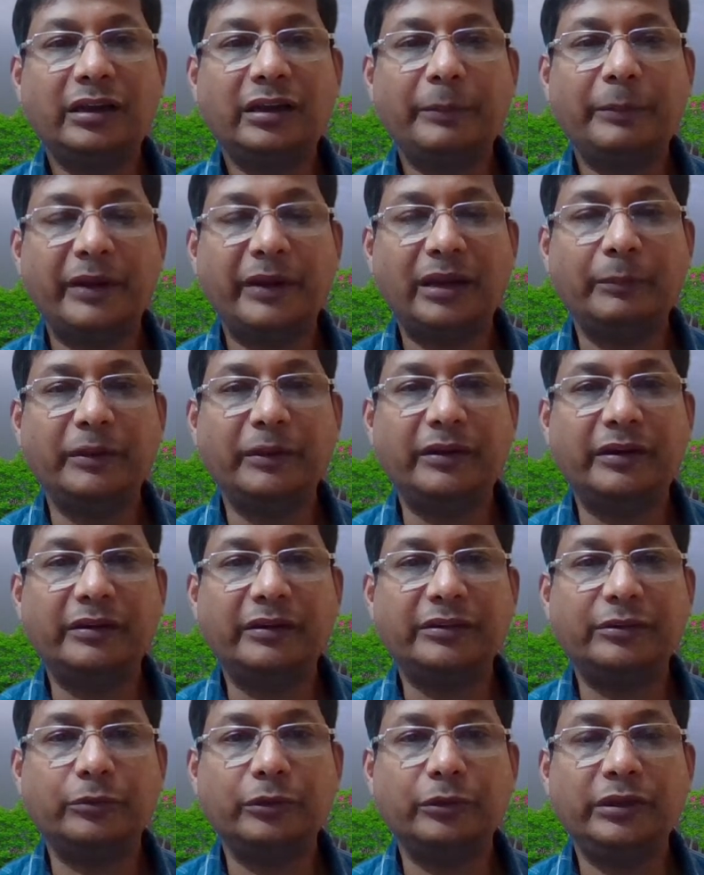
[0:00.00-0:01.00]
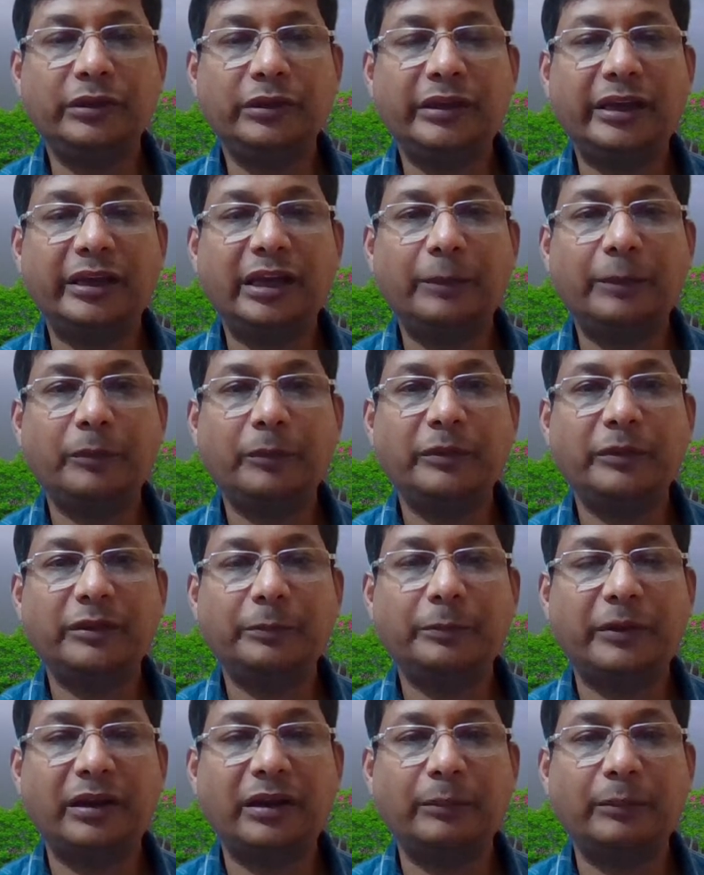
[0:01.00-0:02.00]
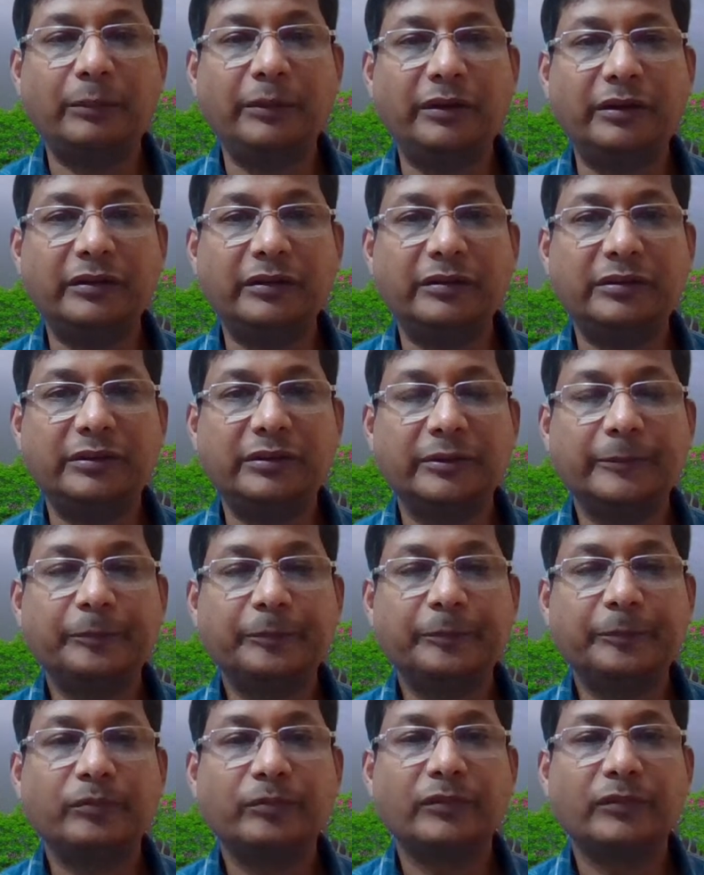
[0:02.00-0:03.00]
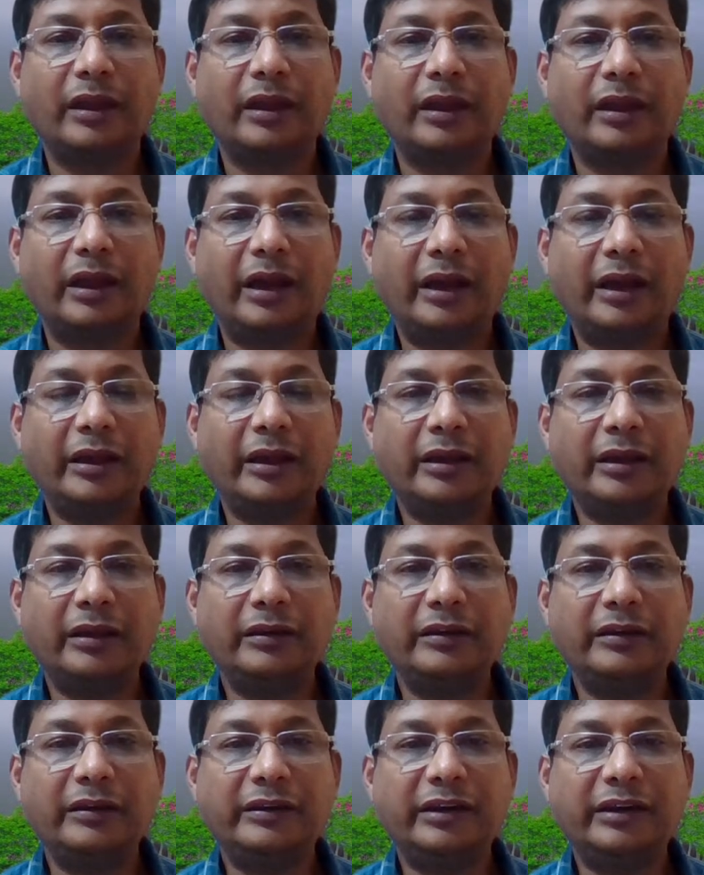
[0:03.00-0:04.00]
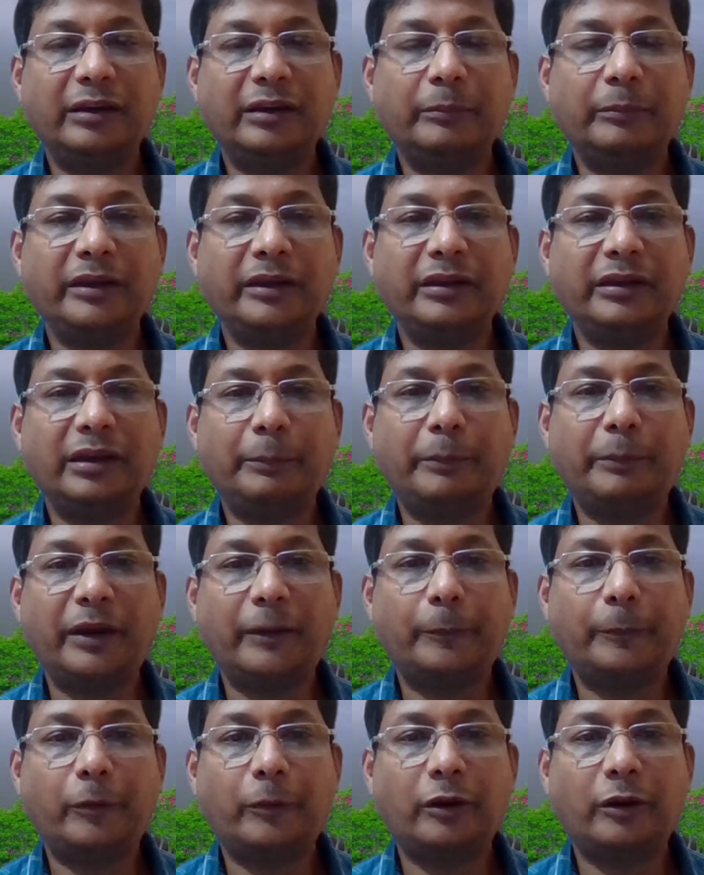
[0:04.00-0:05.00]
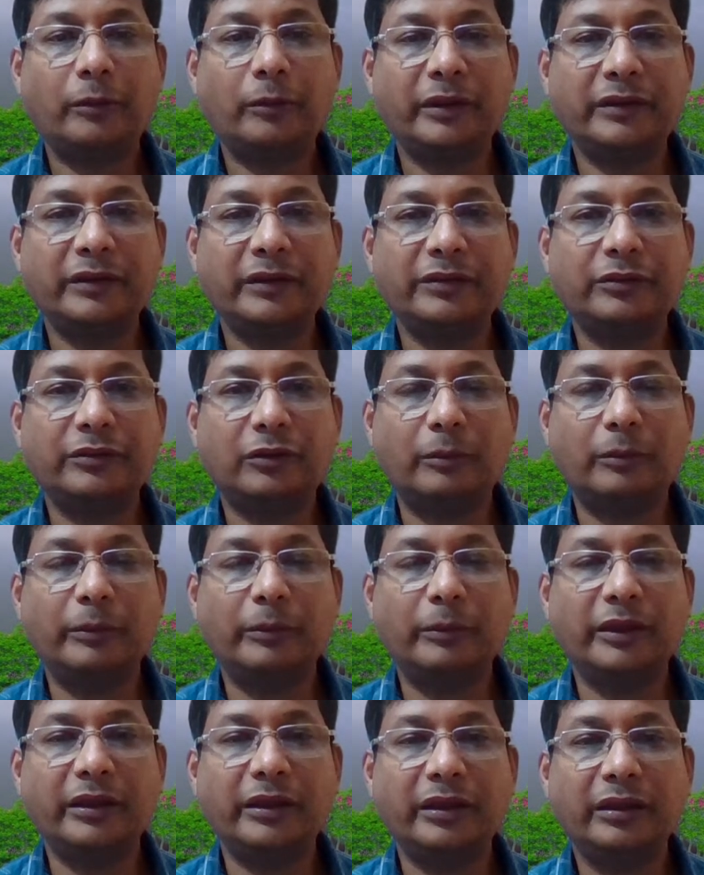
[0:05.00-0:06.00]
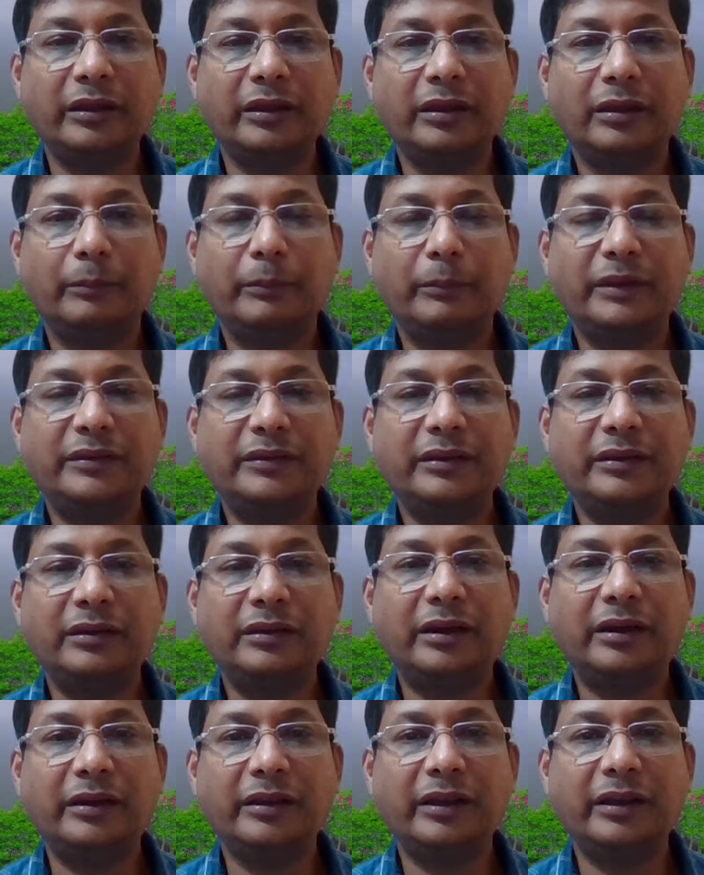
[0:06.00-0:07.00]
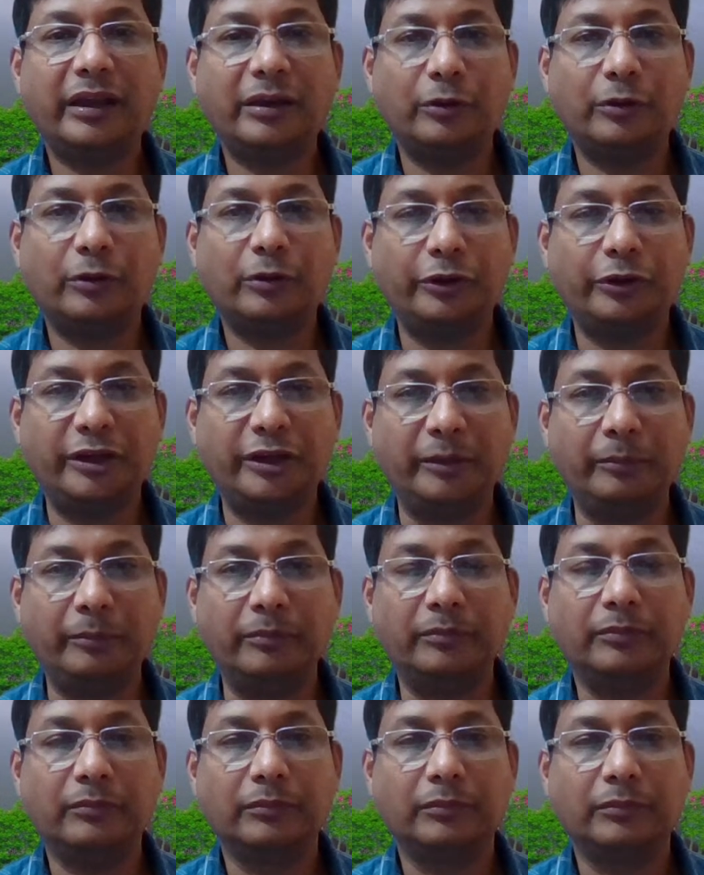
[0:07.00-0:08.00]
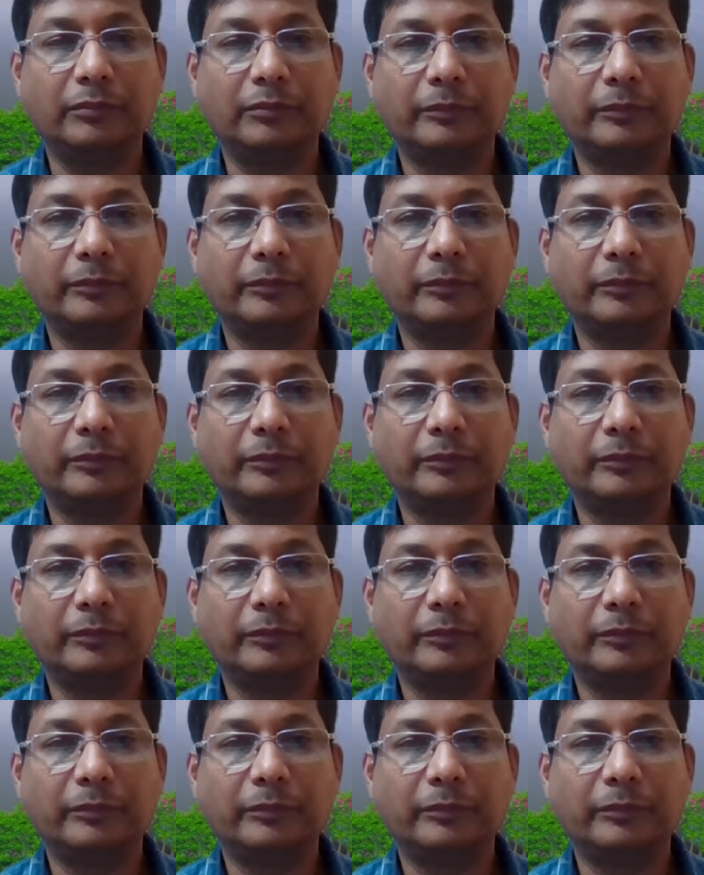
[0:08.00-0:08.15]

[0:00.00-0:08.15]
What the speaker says: So these are the parameters. With the help of these parameters, I can determine the performance of a machine learning algorithm.